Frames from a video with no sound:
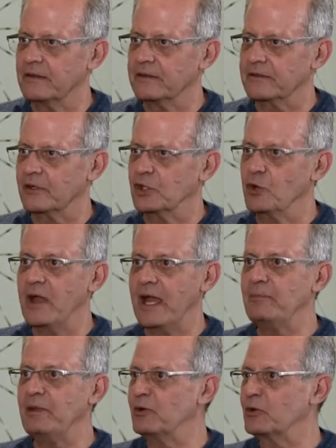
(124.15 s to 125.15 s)
So you're
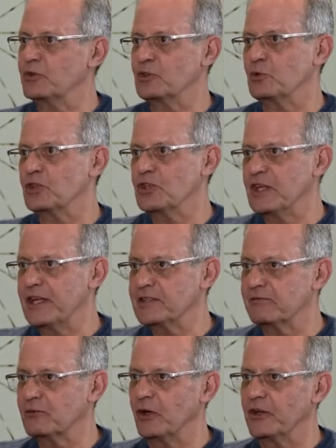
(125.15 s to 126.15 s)
happy because your shares
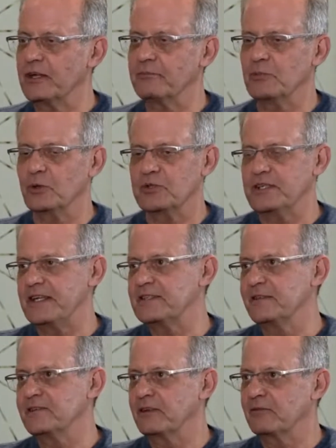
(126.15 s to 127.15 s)
have gone up, your
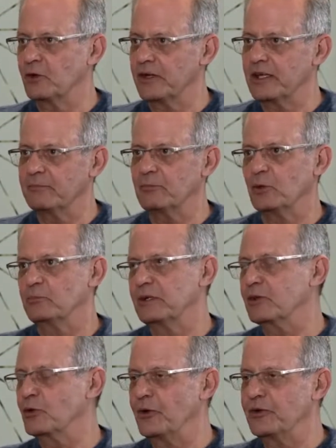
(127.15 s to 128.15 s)
Teslas have gone up, your
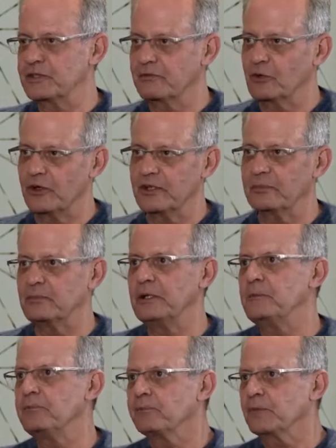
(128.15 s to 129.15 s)
Bitcoins have gone up,
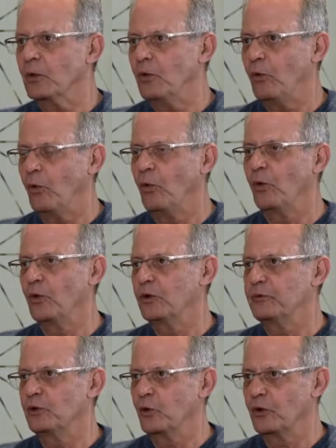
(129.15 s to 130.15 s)
all
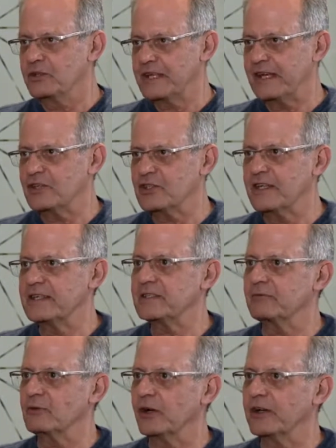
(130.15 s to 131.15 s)
of your tech shares
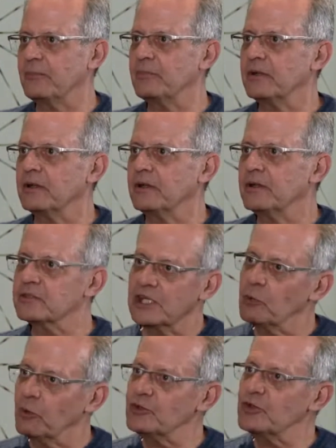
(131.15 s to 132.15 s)
have gone up. So
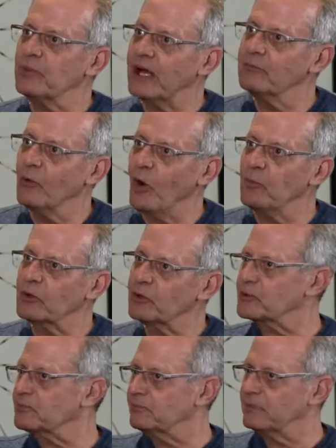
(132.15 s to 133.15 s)
you want to buy more
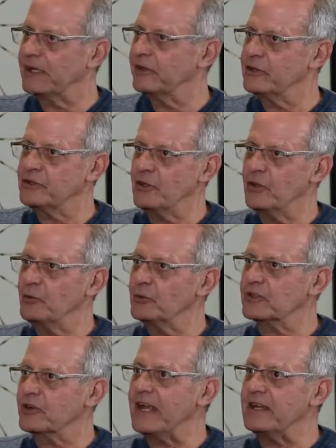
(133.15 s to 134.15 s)
because my return
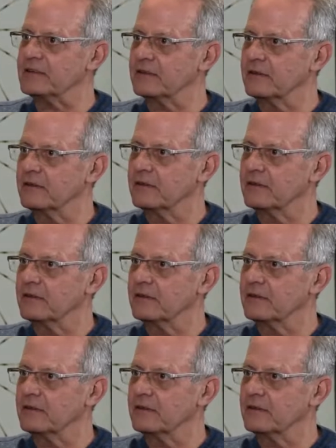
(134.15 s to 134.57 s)
was great.